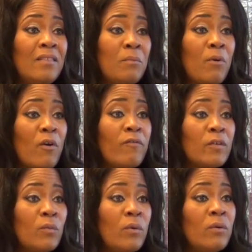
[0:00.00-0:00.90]
in the
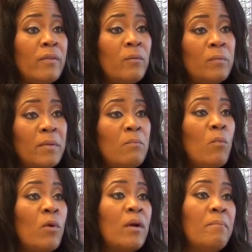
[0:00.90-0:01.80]
perfect world, there would
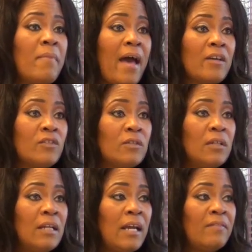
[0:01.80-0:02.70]
be more
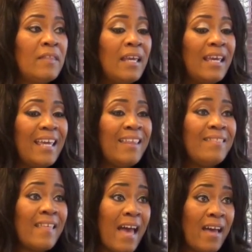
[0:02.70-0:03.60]
compassion. And mm-hmm. I think
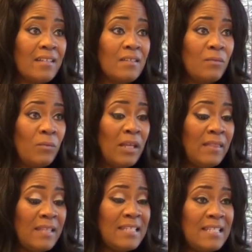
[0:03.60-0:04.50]
in that,
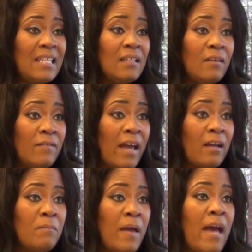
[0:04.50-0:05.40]
in the seat of
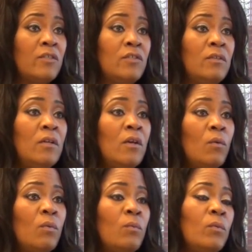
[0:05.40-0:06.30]
that compassion,
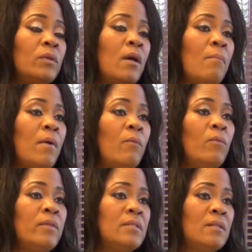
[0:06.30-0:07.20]
we would come
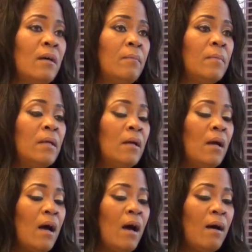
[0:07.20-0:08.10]
up with some
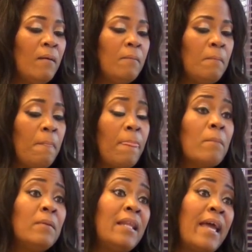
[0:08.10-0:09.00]
um,
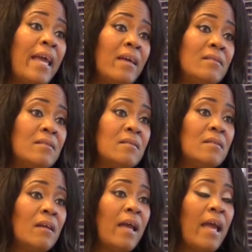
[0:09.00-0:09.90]

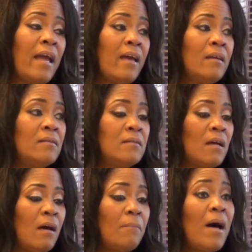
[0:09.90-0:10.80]
plans mm-hmm.
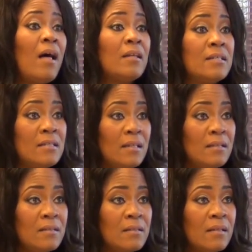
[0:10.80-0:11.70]
and uh,
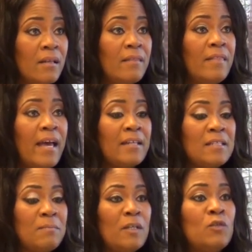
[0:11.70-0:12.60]
policies
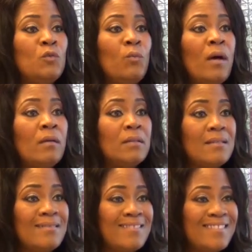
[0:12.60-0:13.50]
that mm-hmm. speak to
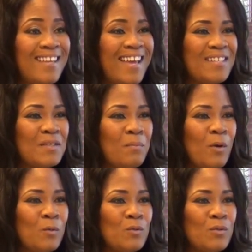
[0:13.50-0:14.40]
wellness as
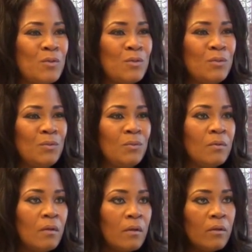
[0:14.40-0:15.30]
opposed
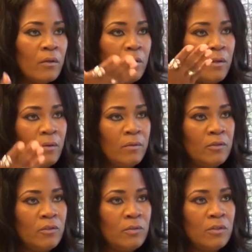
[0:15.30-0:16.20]
to, you know,
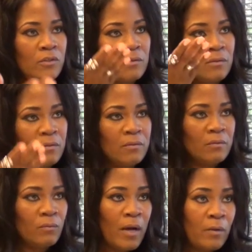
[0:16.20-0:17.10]
the
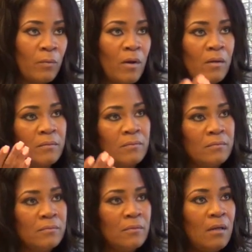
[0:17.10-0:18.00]
judicial right or wrong
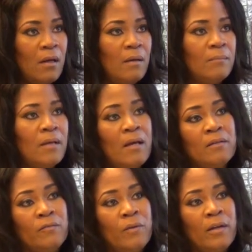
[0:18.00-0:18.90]
uh,
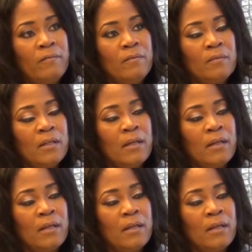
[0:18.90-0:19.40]
kind of way of